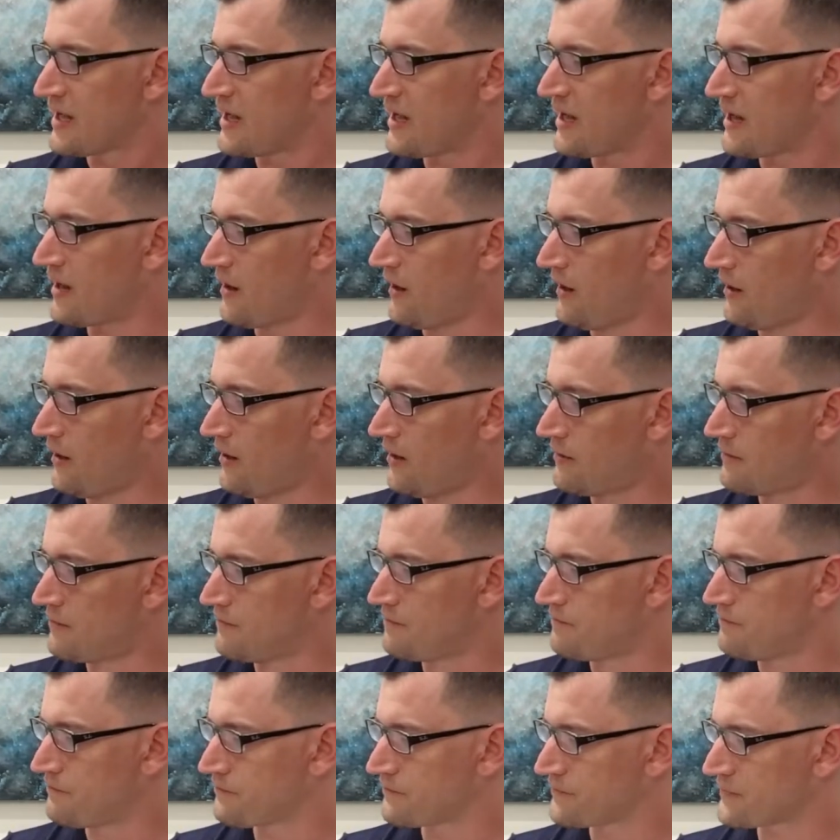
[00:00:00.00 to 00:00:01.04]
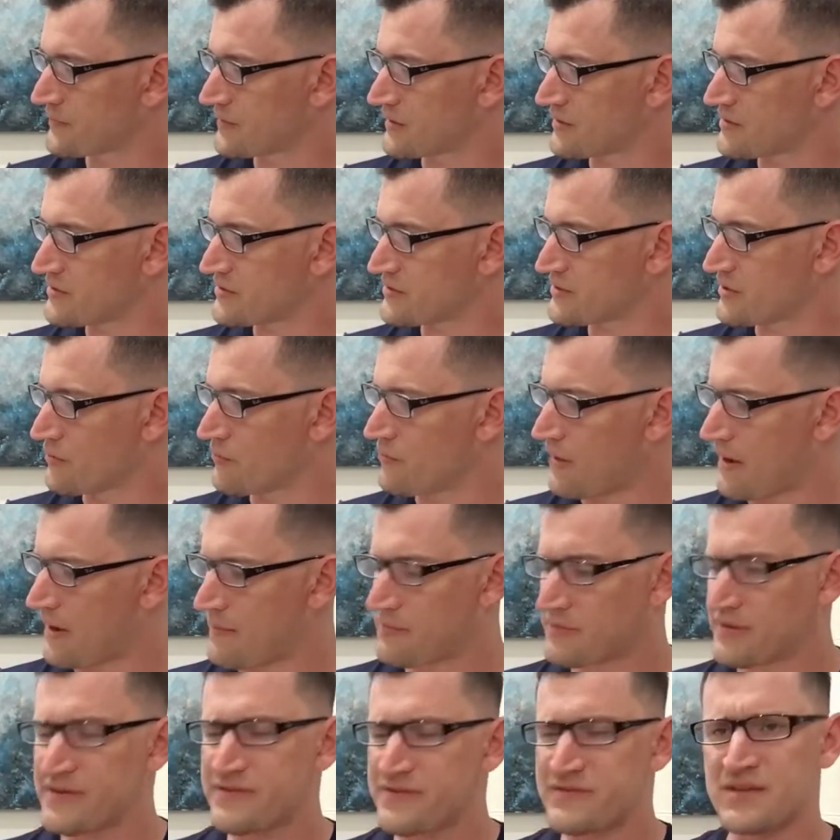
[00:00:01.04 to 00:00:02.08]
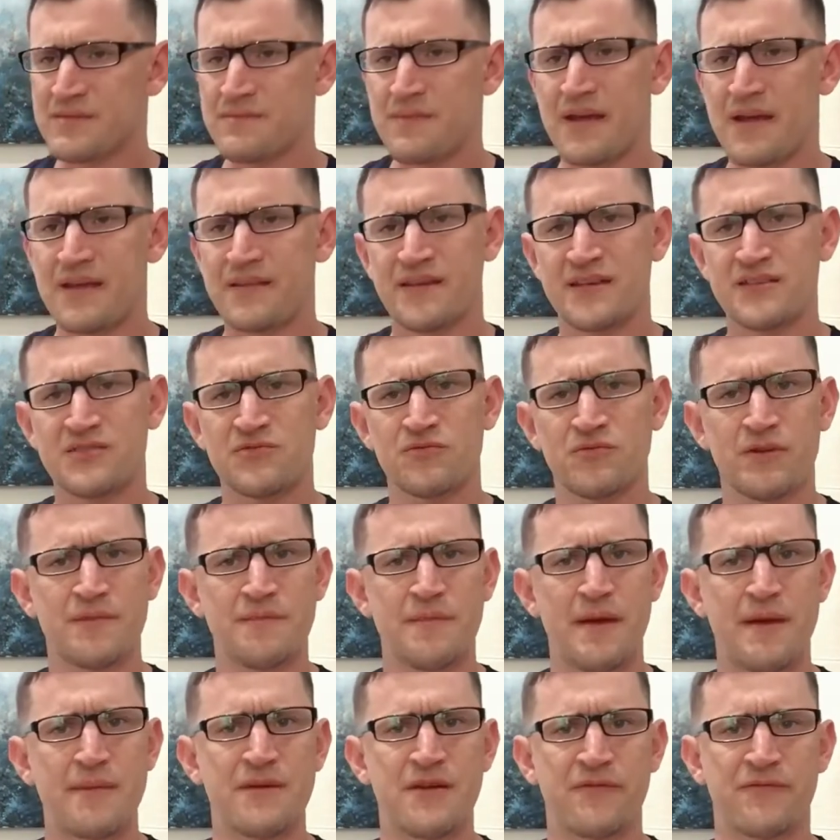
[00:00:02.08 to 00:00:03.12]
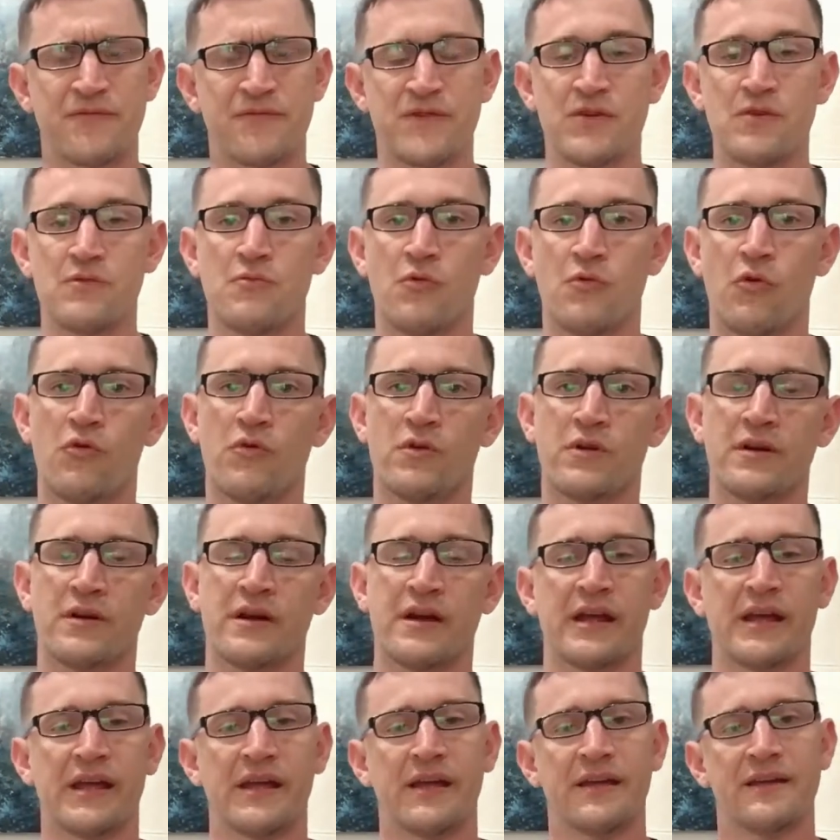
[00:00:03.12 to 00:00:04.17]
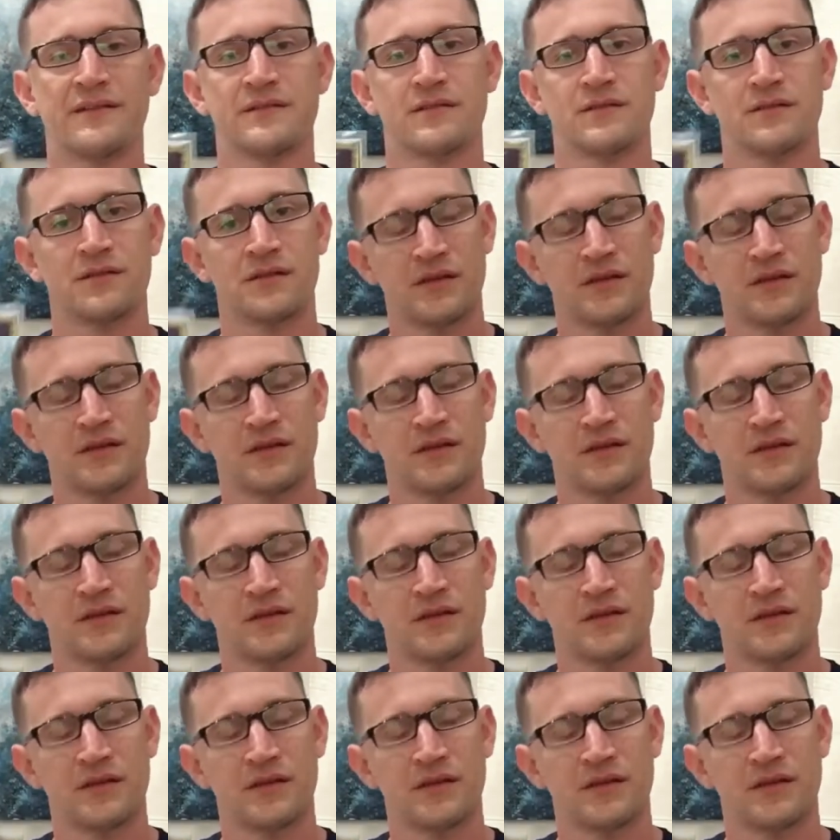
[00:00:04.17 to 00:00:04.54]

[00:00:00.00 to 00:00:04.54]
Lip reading: So I believe she made this one and maybe a few more, and